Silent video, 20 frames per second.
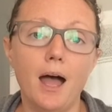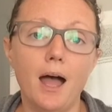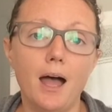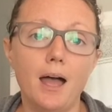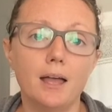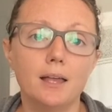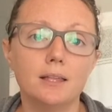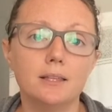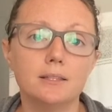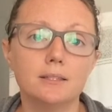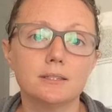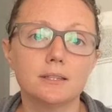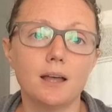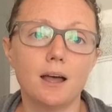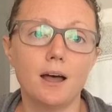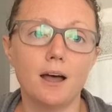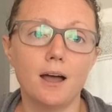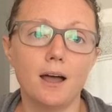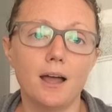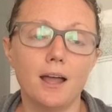And
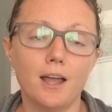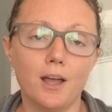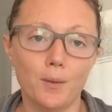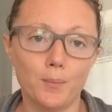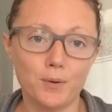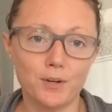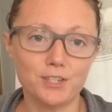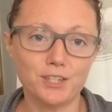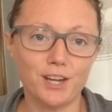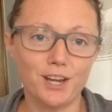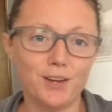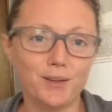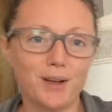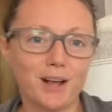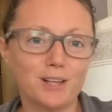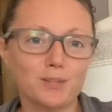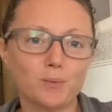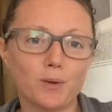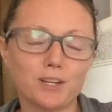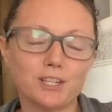I appreciate you
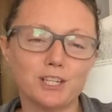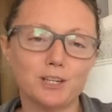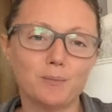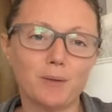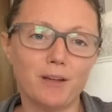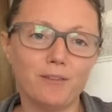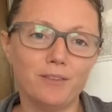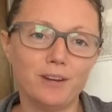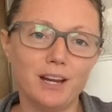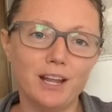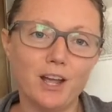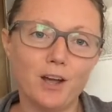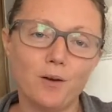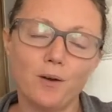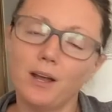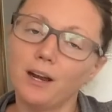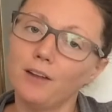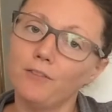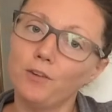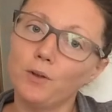guys watching my video.
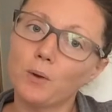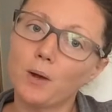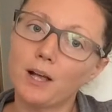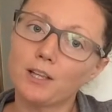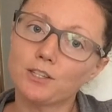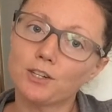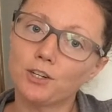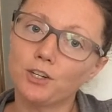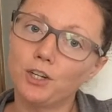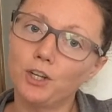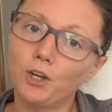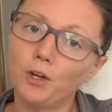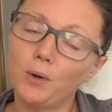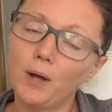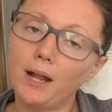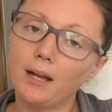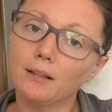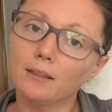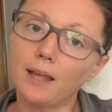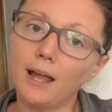And if you guys are new
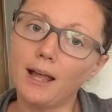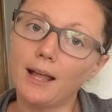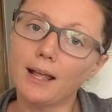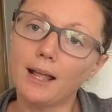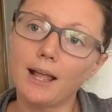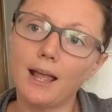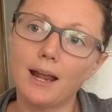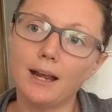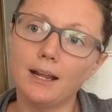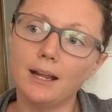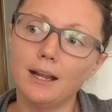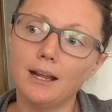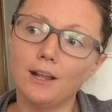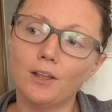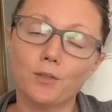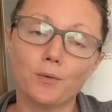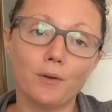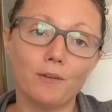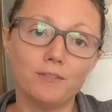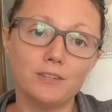and like any
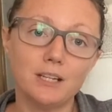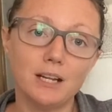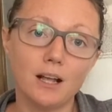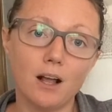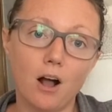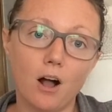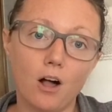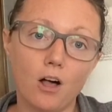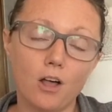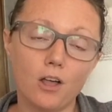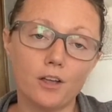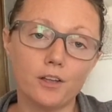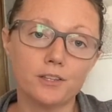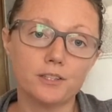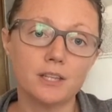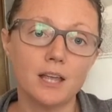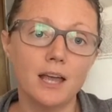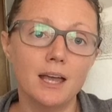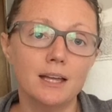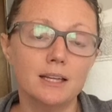thrifting
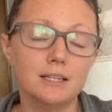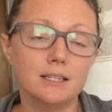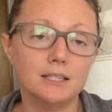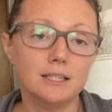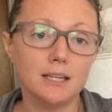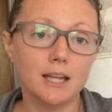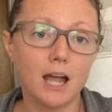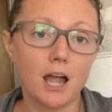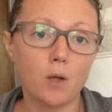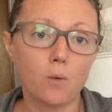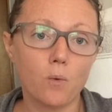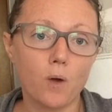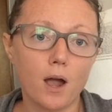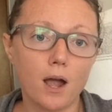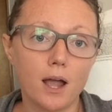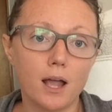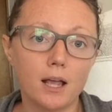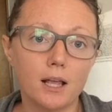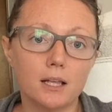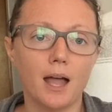hauls,
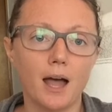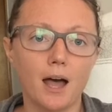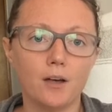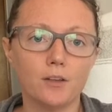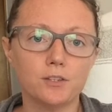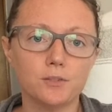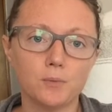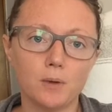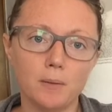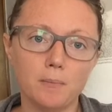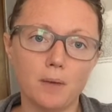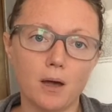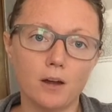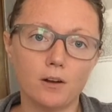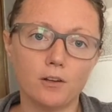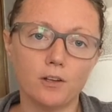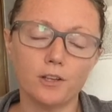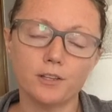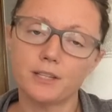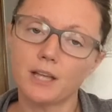DIY house
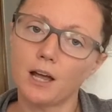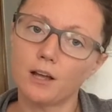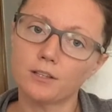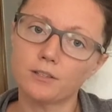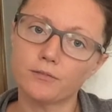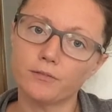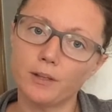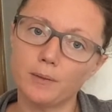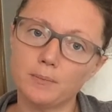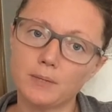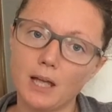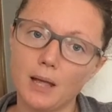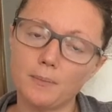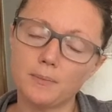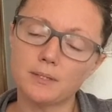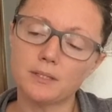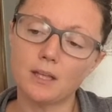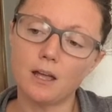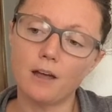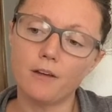remodels, house flip type
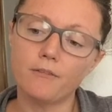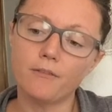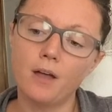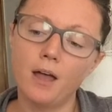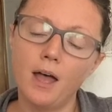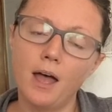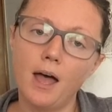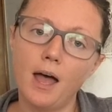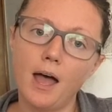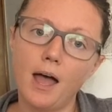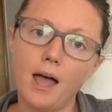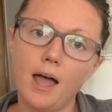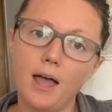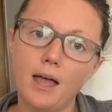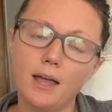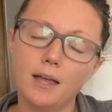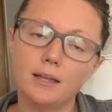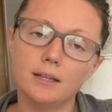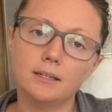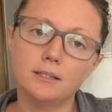stuff,
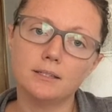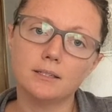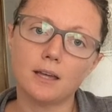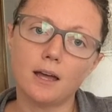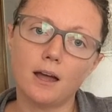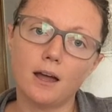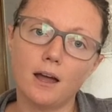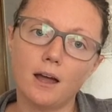and